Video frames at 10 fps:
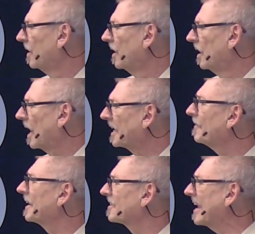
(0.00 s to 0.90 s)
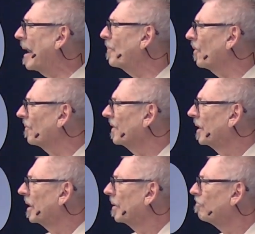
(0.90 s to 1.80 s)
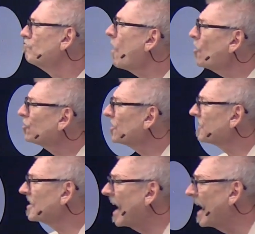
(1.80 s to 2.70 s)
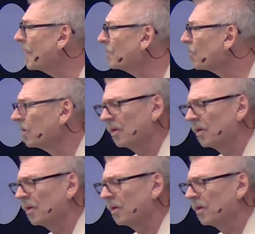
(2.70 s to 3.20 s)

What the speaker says: I'll give you an example. Most of the time,